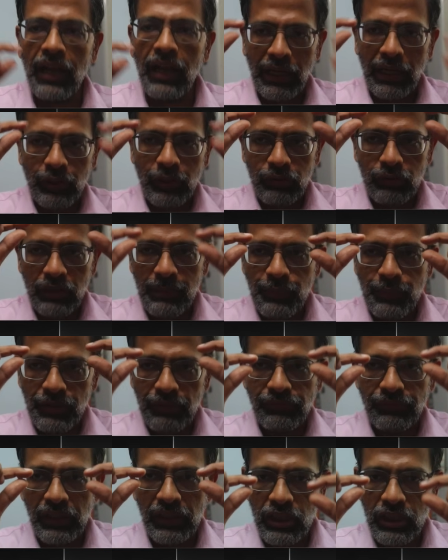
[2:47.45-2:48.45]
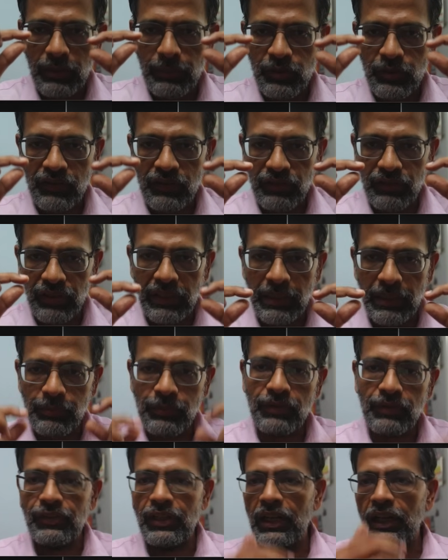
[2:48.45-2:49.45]
And you keep shifting,
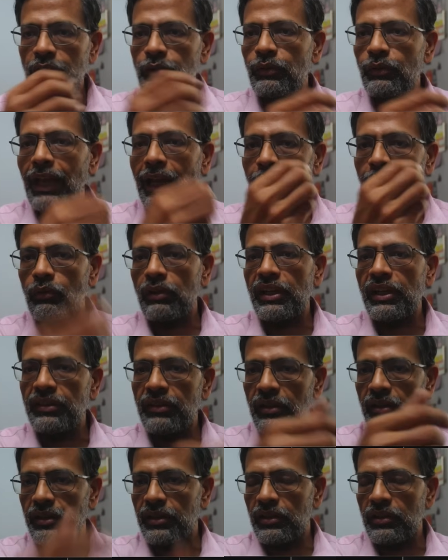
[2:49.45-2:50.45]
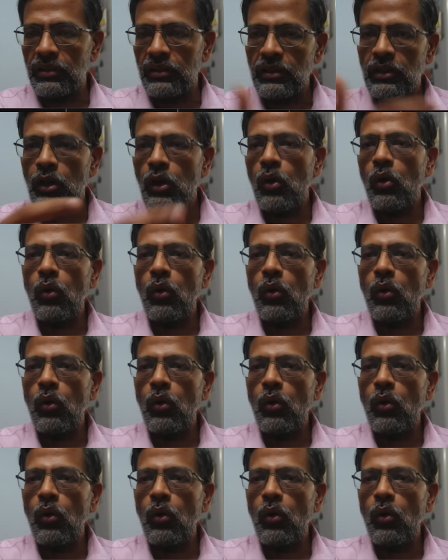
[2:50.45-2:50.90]
and you calculate the return